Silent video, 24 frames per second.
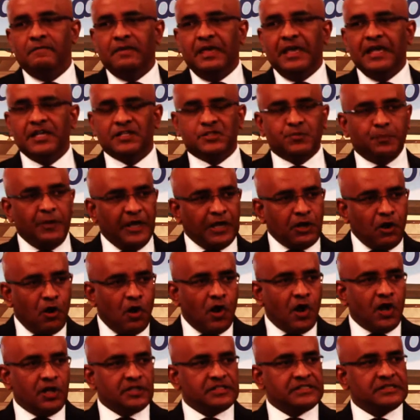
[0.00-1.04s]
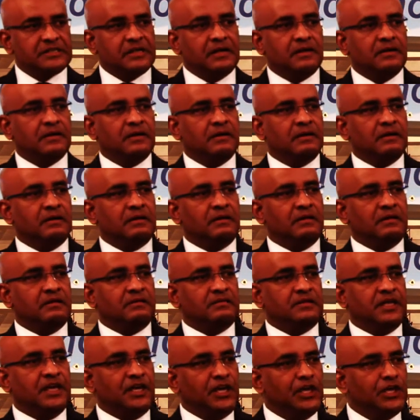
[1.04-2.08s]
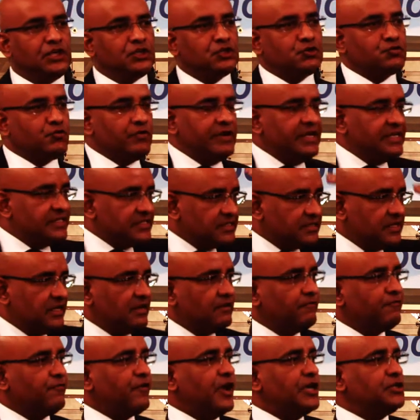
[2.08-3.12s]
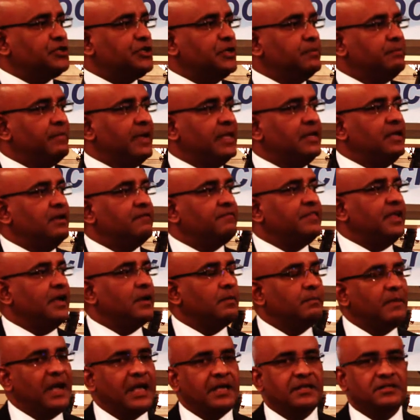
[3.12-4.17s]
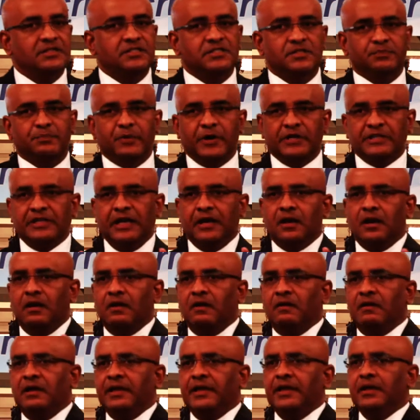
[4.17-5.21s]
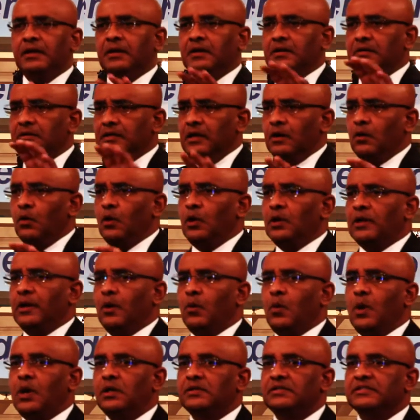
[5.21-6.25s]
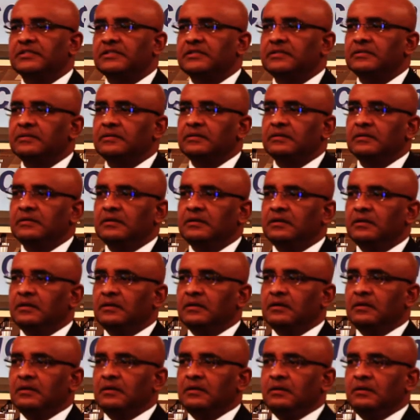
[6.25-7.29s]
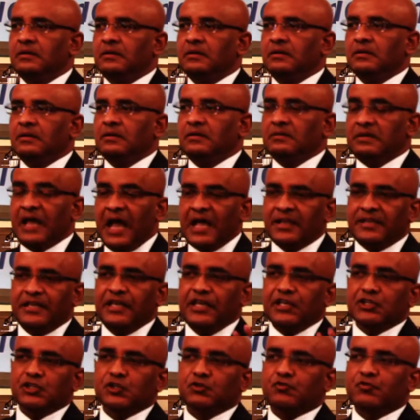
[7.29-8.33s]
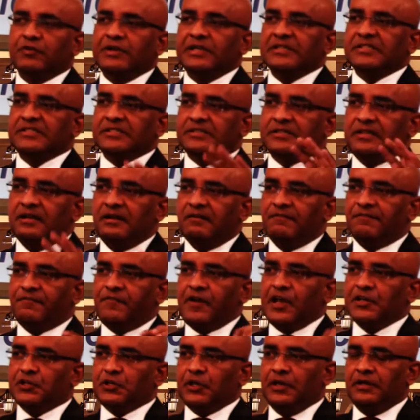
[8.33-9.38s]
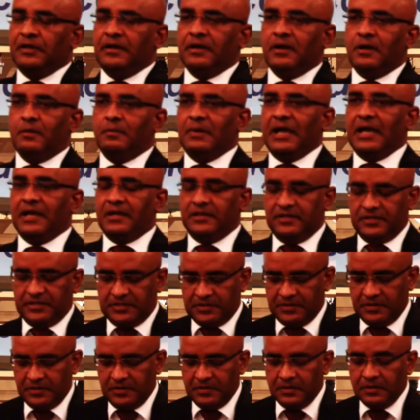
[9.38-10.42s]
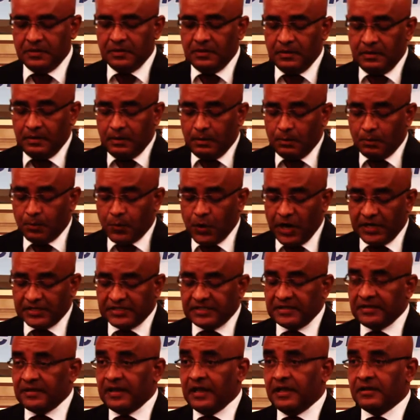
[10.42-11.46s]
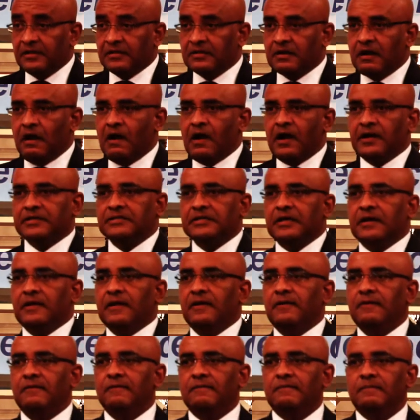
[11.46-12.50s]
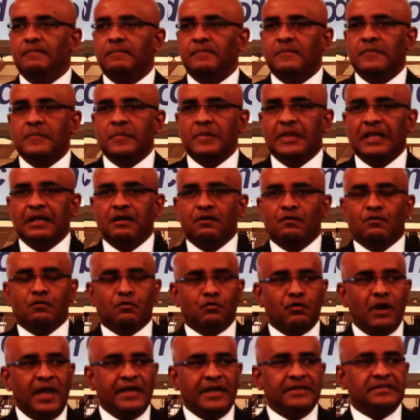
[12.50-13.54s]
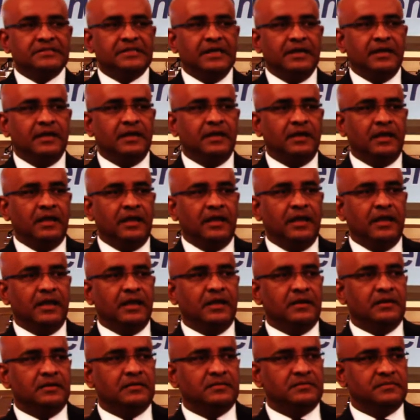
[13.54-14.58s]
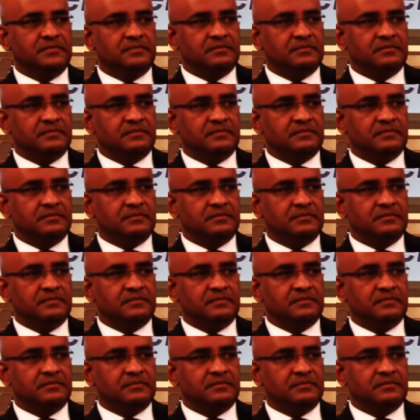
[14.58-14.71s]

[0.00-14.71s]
is because the history is still fresh in many of their minds, particularly the older ones. That history is still fresh in their minds. President Carter, writing in